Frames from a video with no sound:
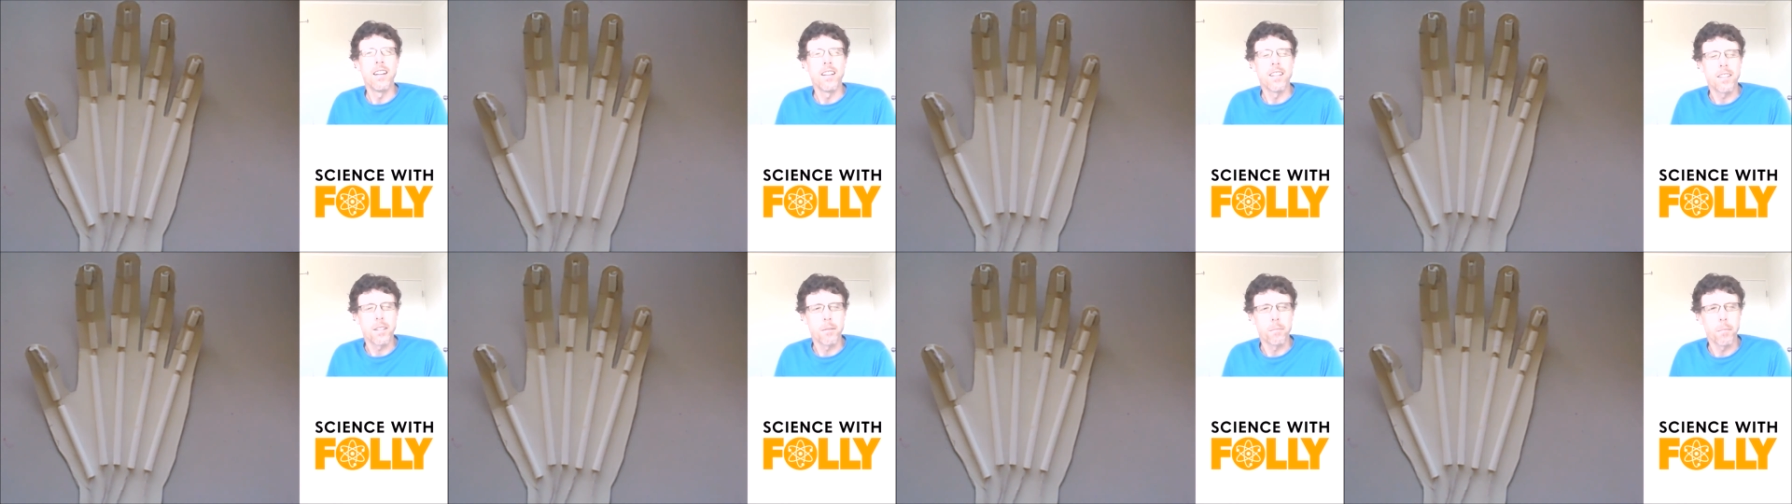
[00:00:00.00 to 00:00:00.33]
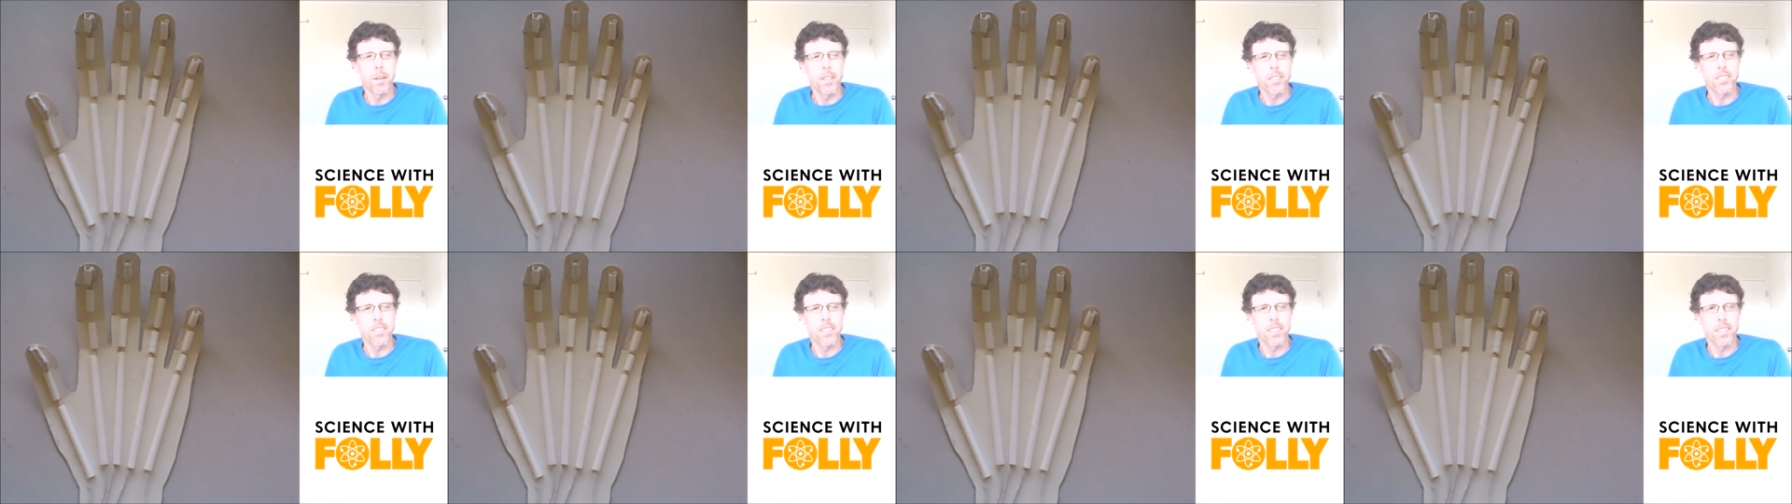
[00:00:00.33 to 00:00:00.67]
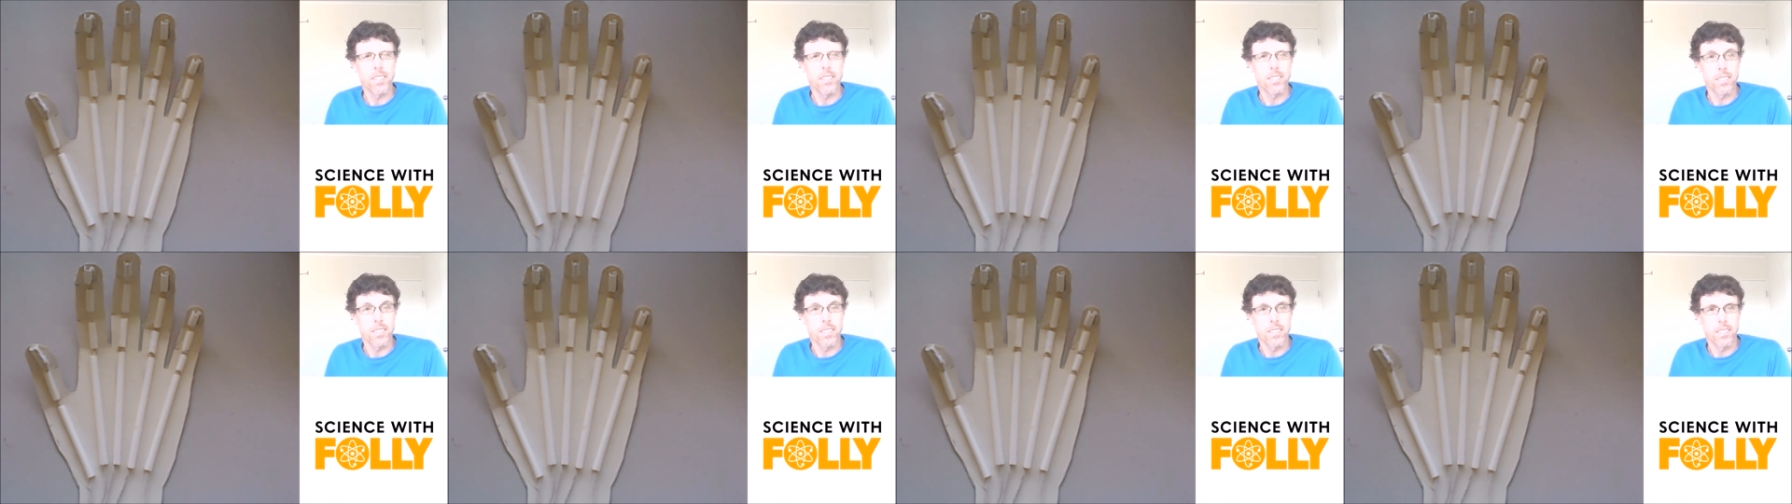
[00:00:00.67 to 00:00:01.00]
the
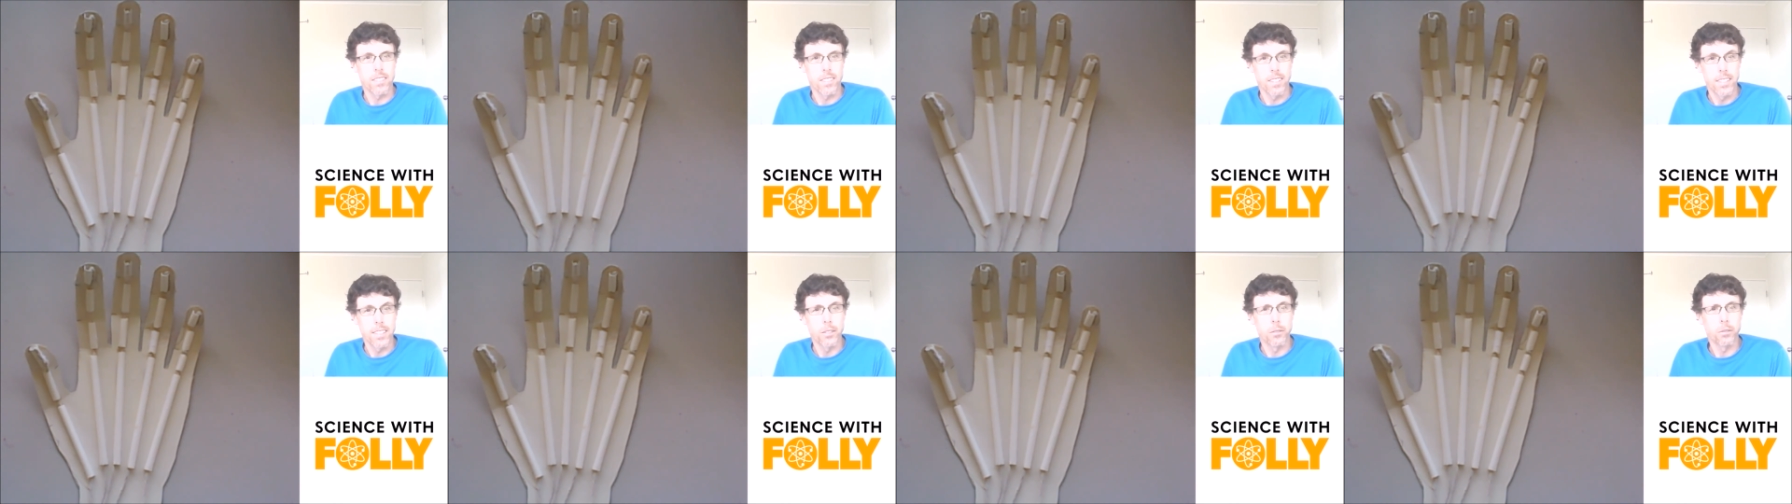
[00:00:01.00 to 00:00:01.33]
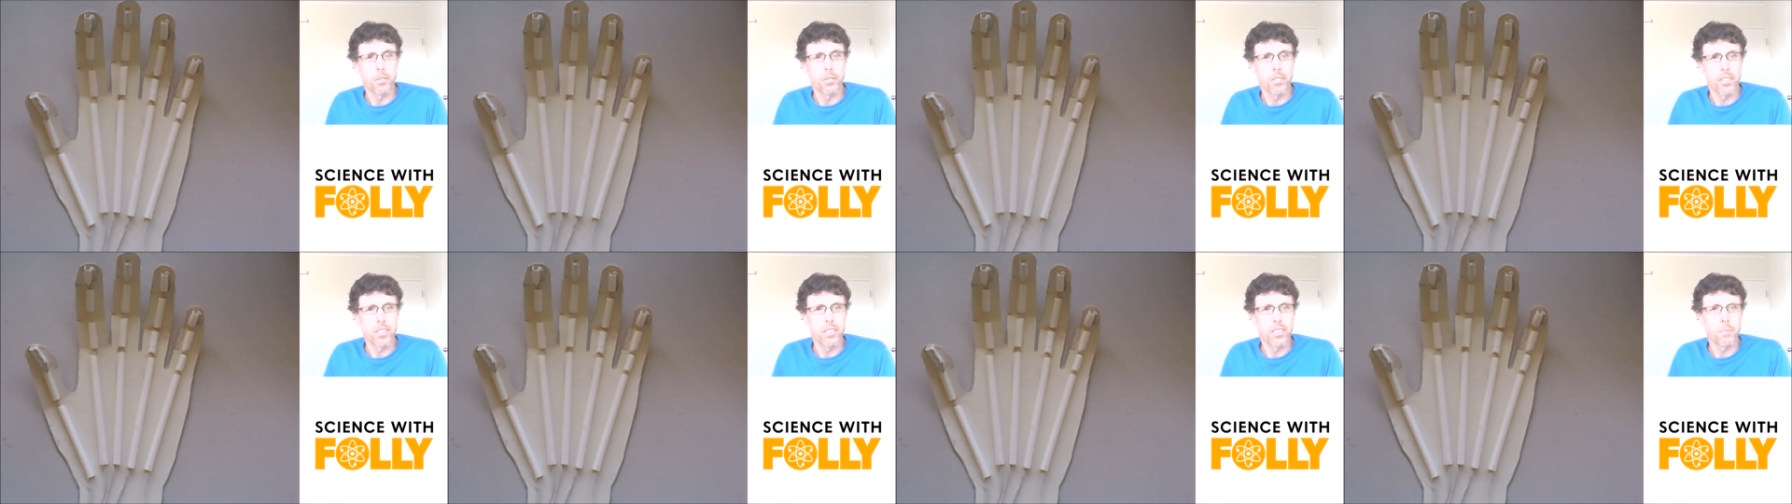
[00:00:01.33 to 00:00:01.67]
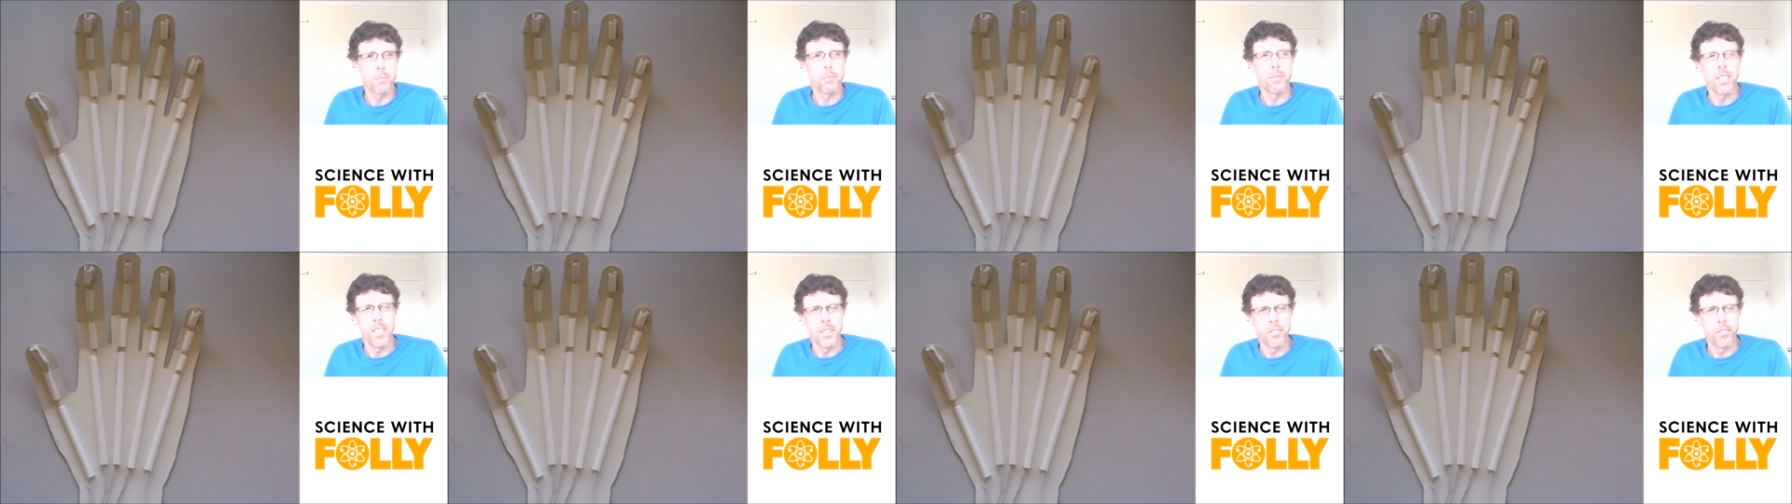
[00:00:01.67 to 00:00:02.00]
musculoskeletal
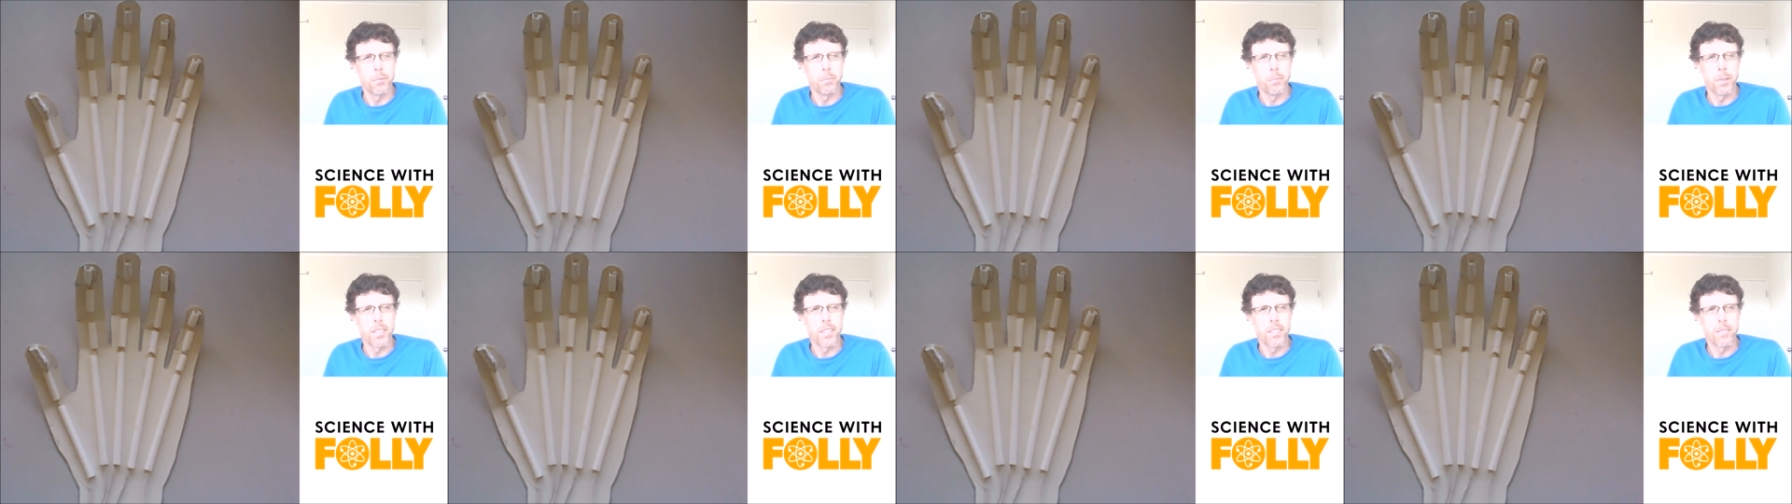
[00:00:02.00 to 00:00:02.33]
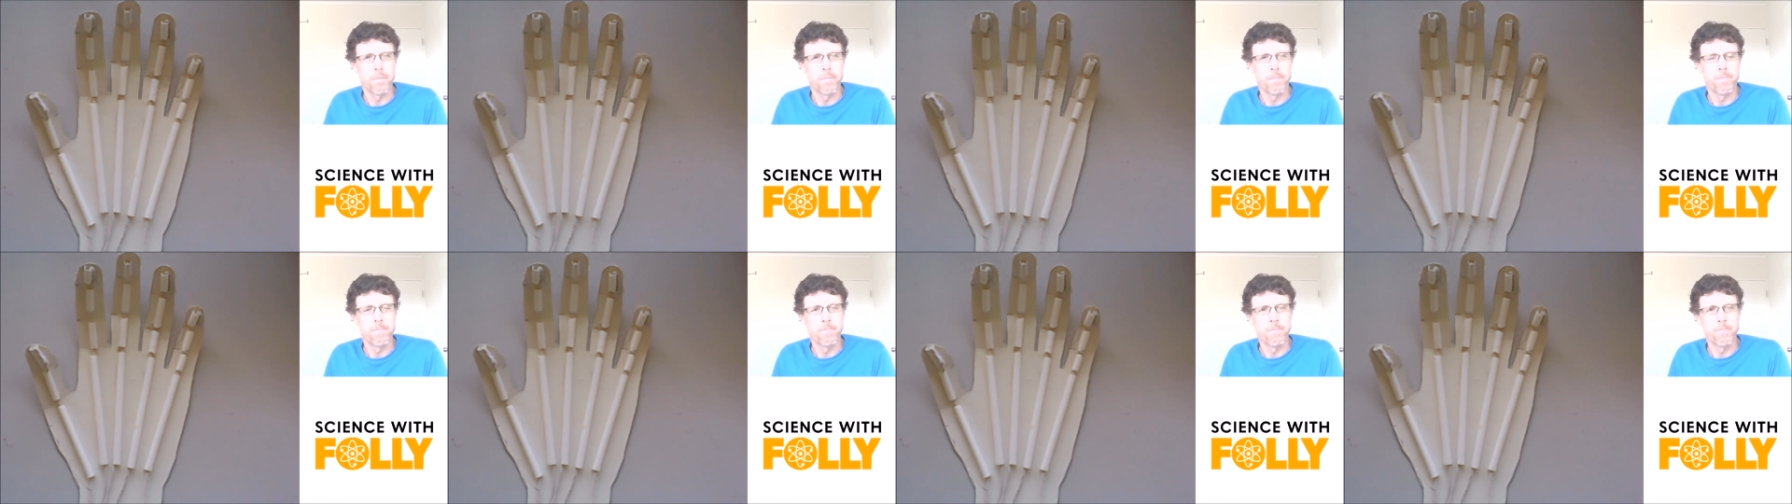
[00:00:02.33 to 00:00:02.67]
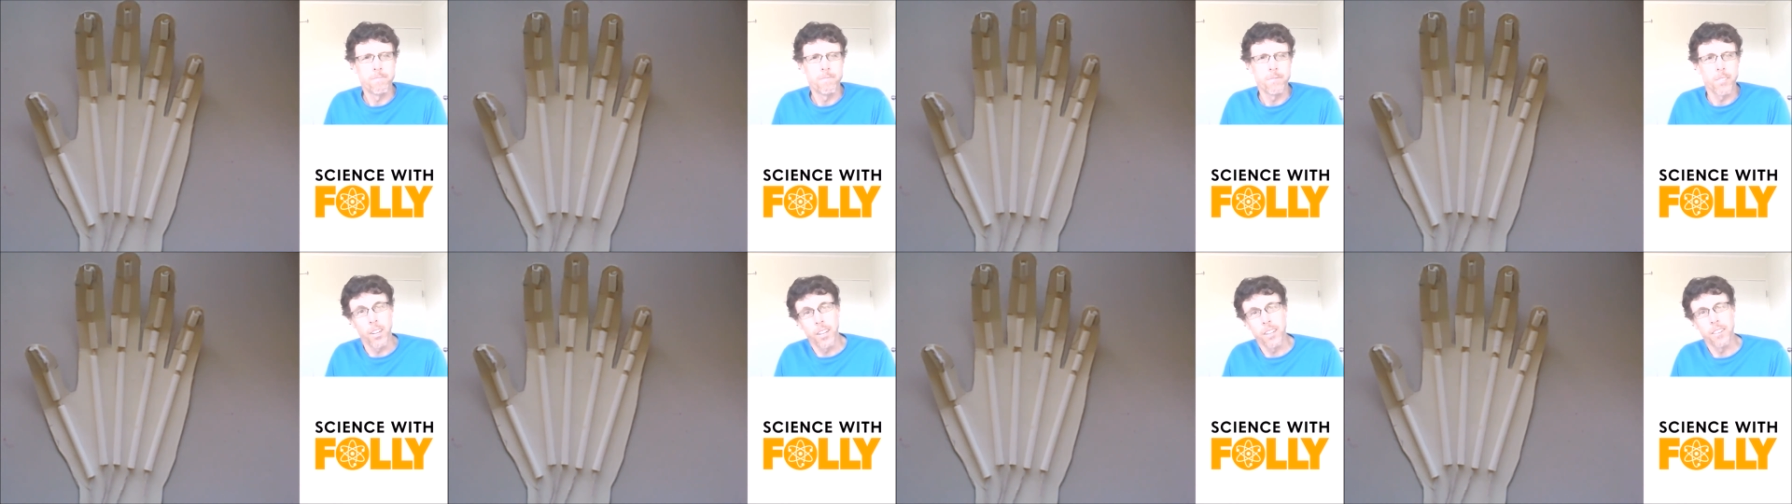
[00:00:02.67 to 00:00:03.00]
system even better.
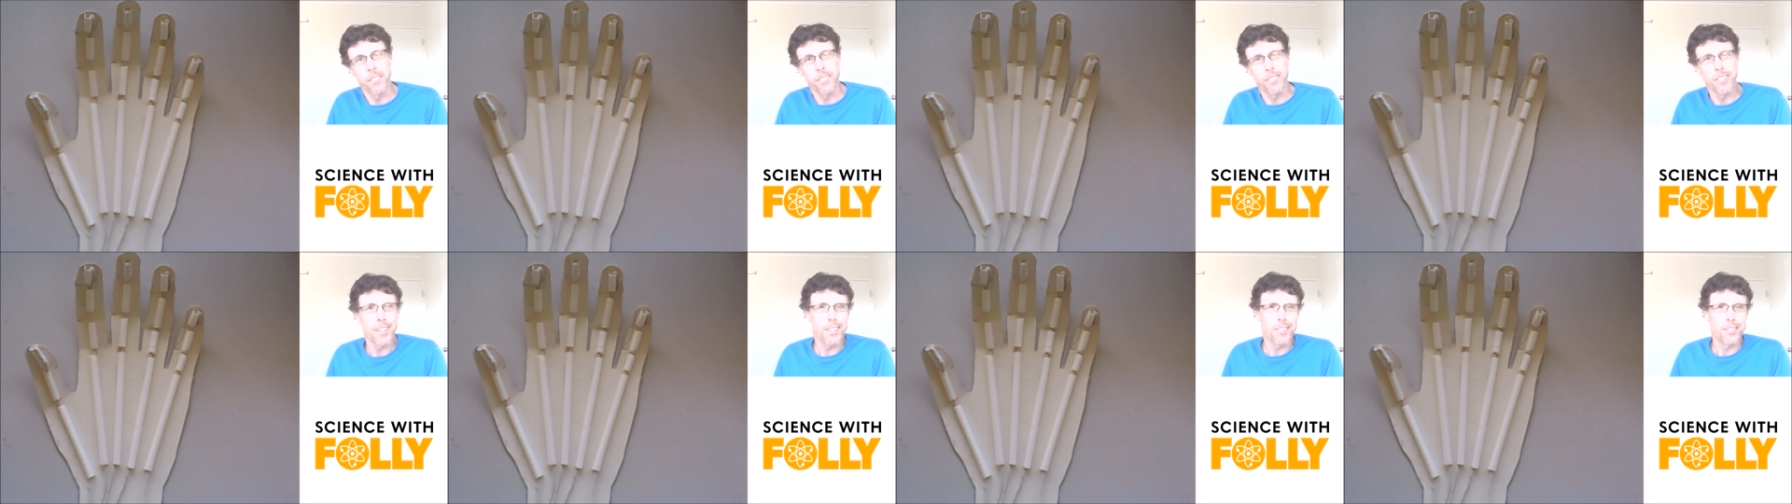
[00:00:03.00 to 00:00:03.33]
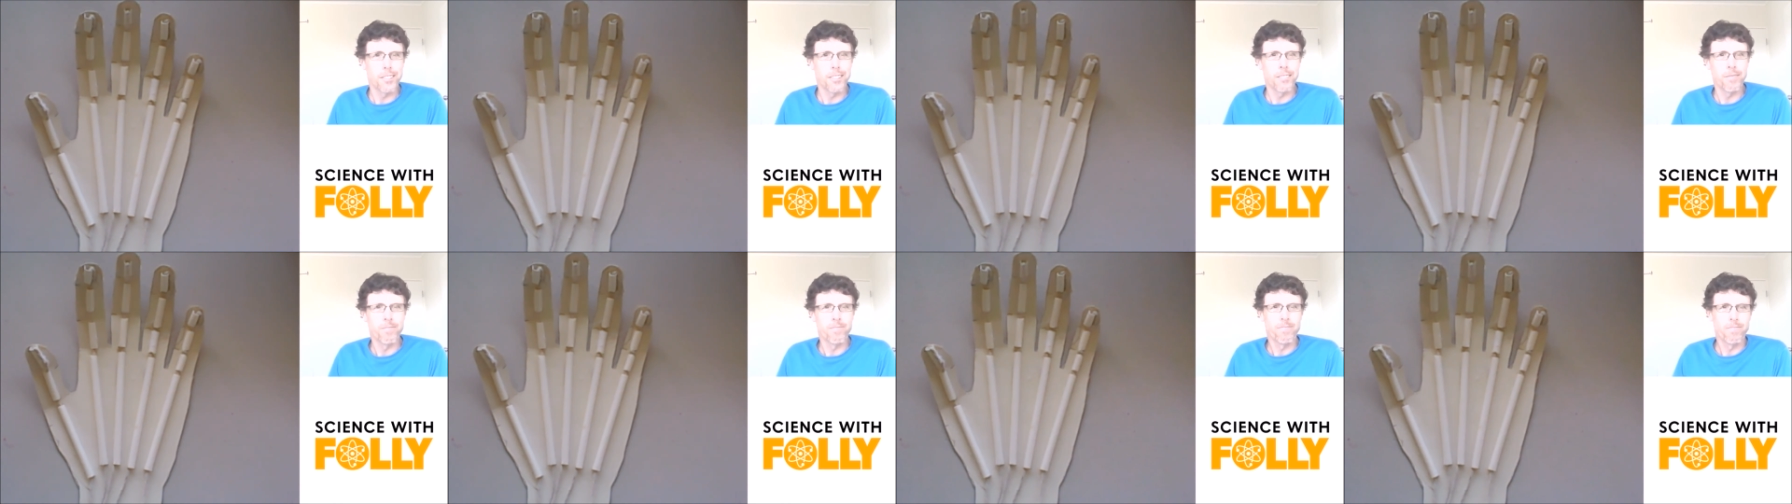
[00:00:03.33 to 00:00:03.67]
Right, that's it.